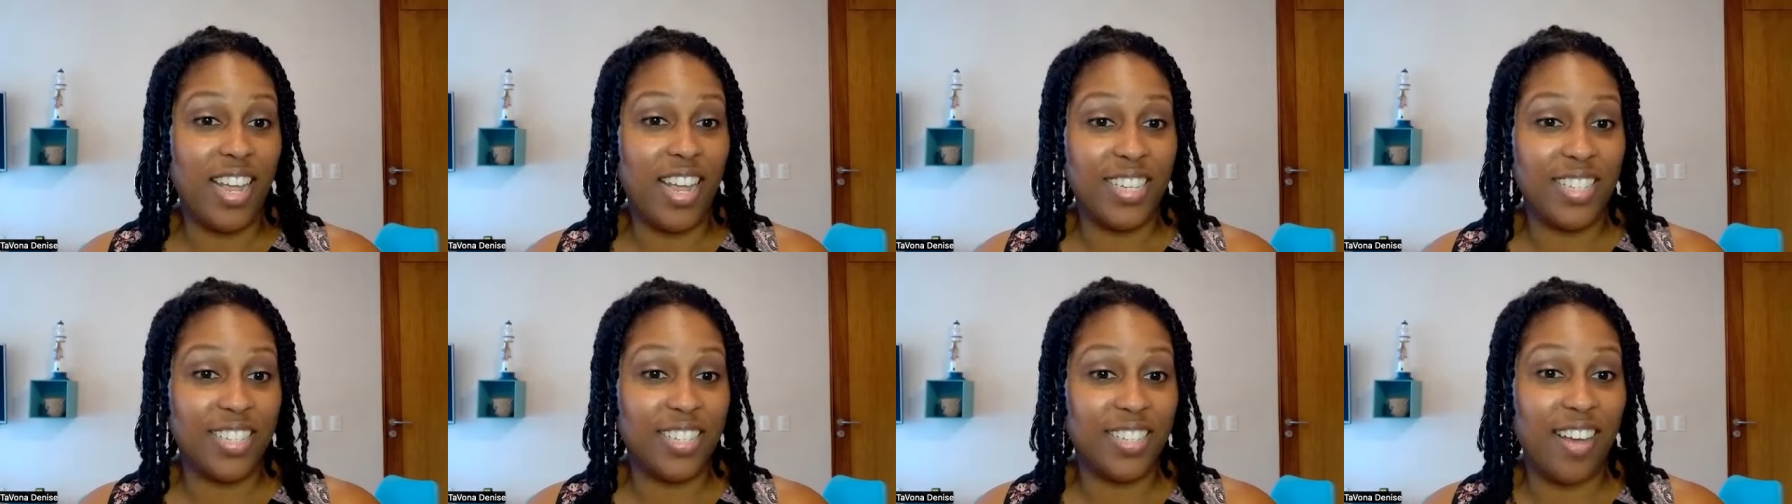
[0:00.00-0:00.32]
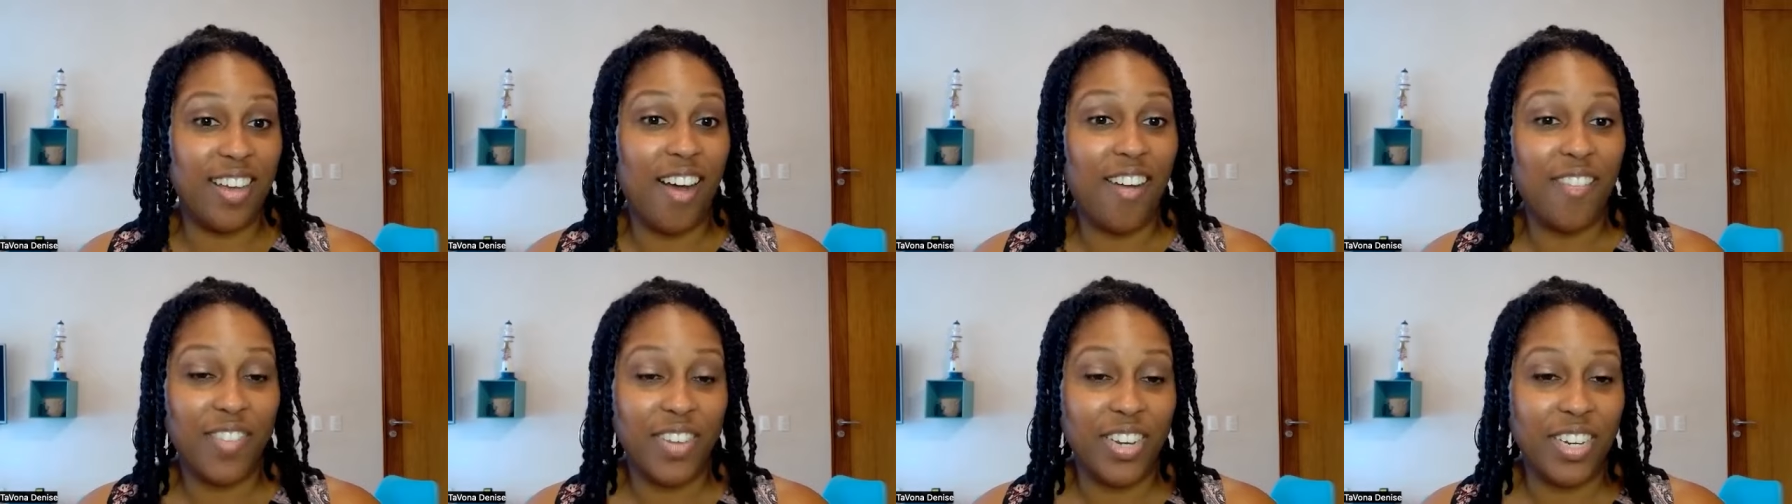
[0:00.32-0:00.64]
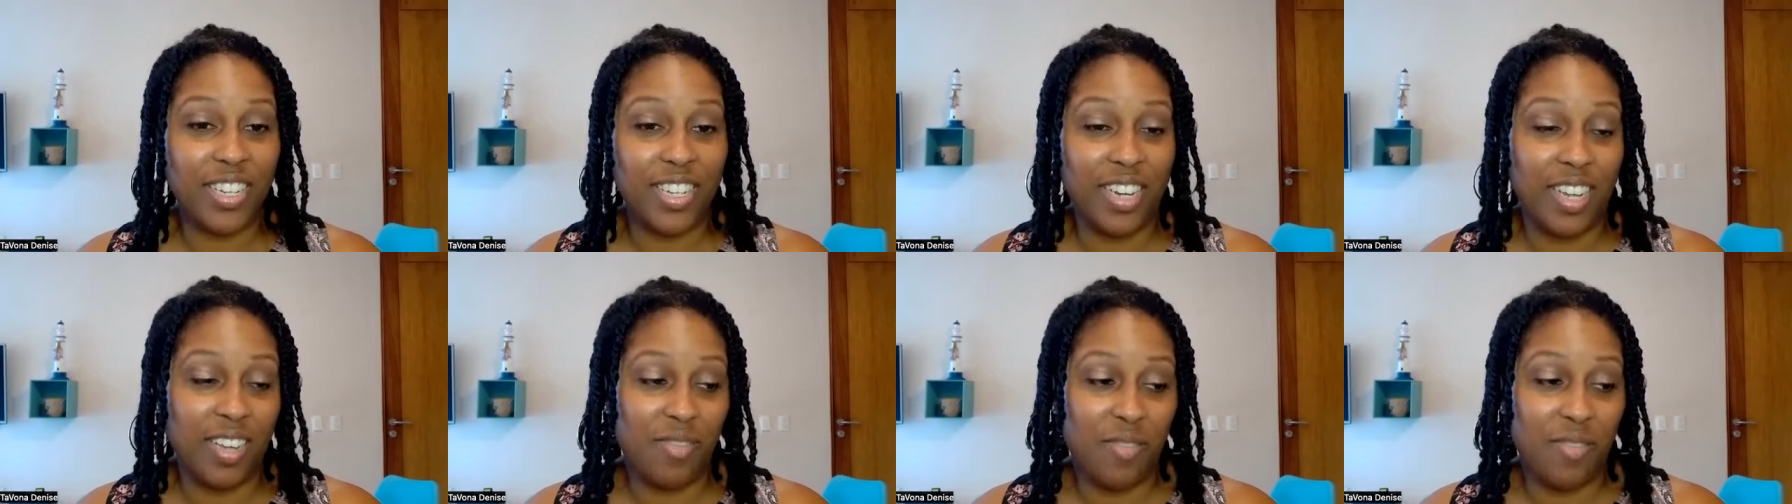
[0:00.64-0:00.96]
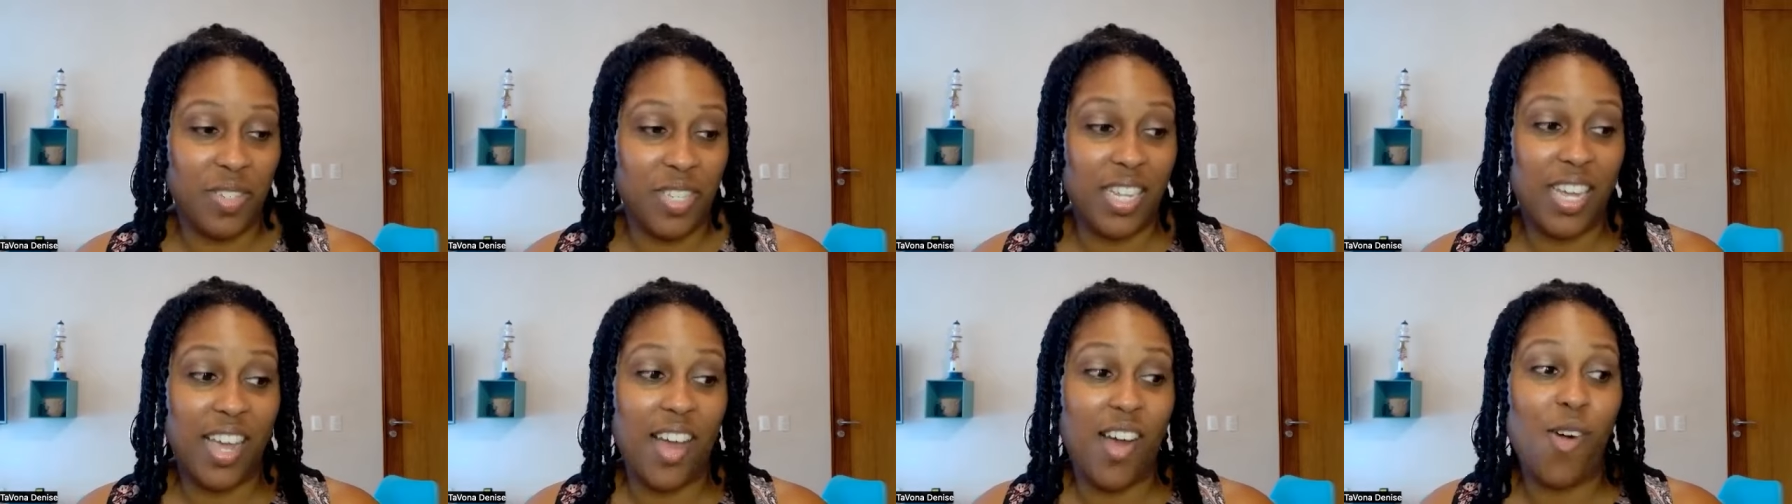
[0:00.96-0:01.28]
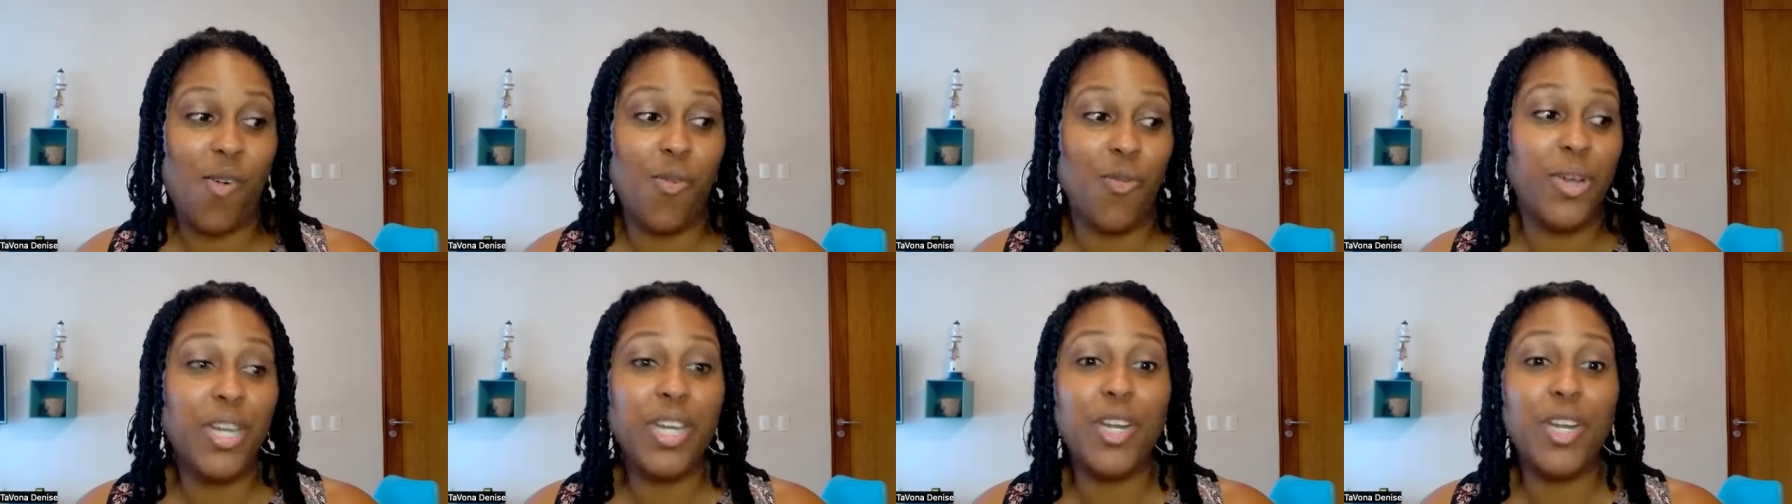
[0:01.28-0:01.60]
as confident. Like we say,
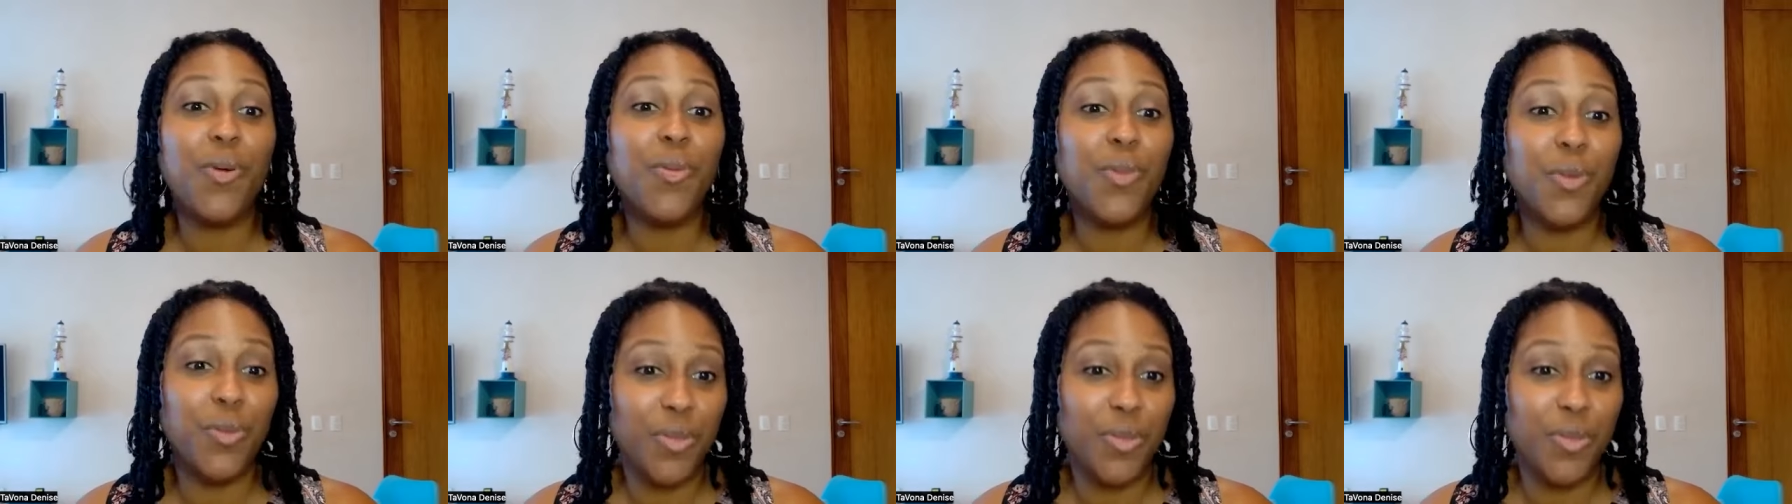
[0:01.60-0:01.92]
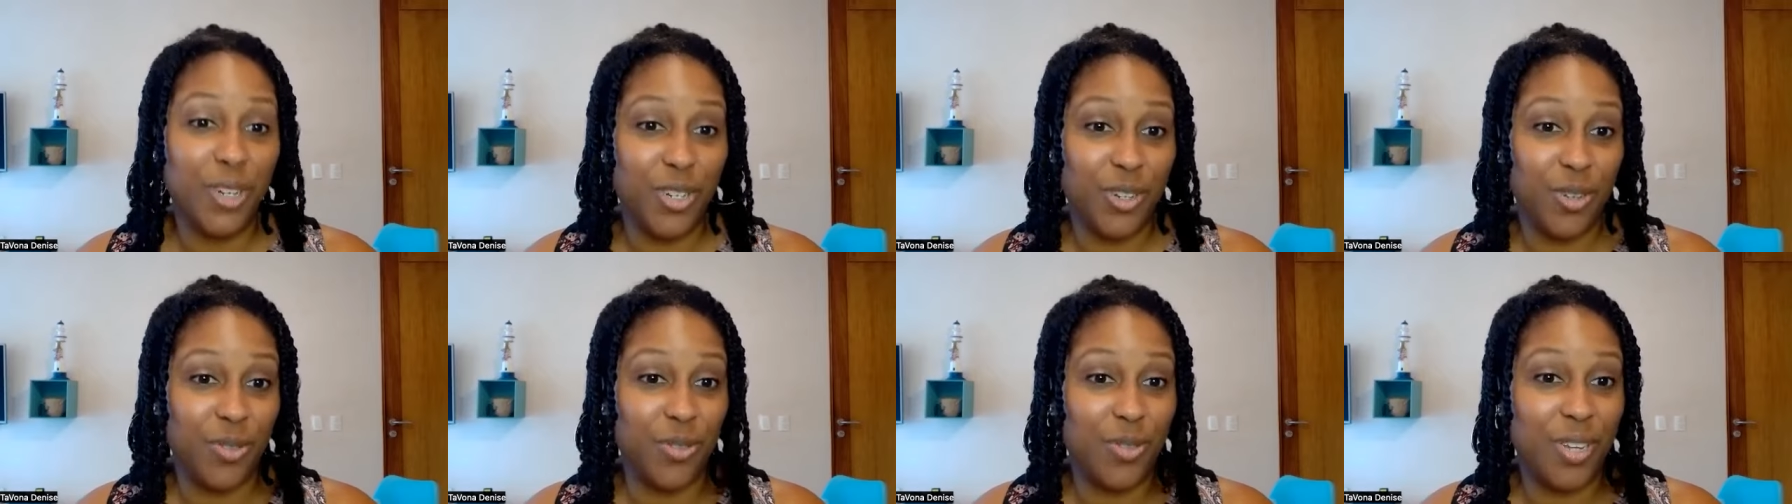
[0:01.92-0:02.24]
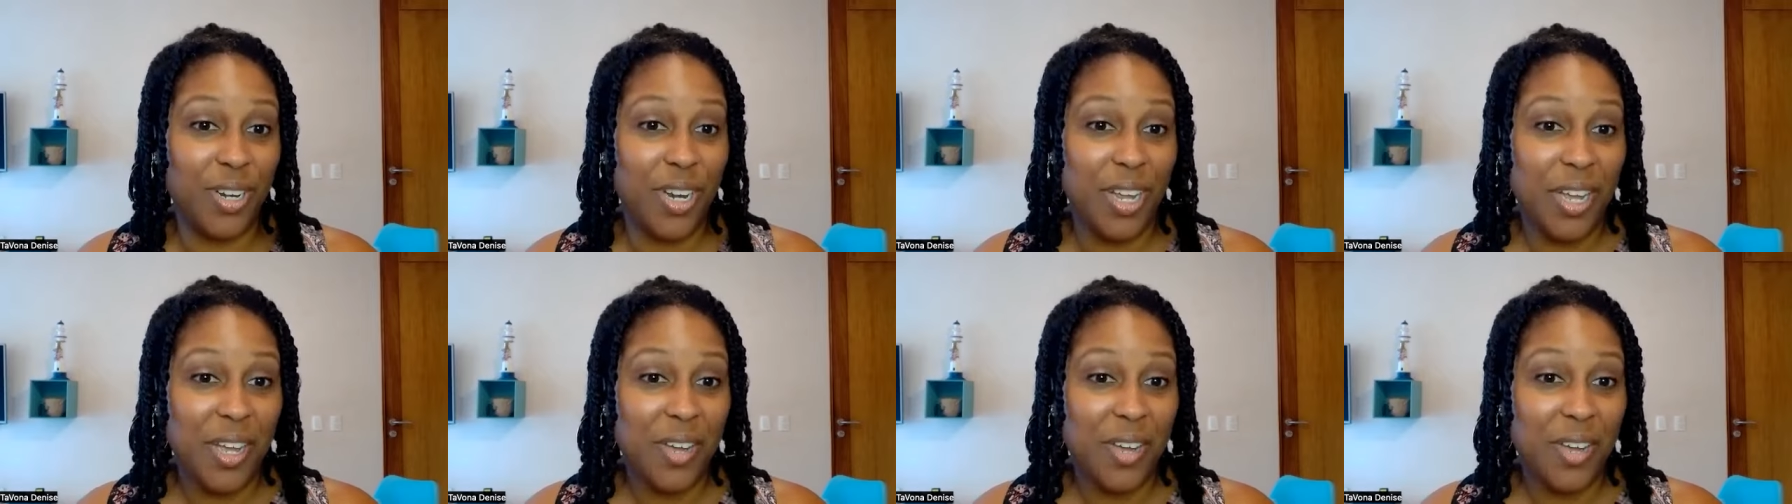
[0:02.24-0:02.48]
oh, we know what we're doing.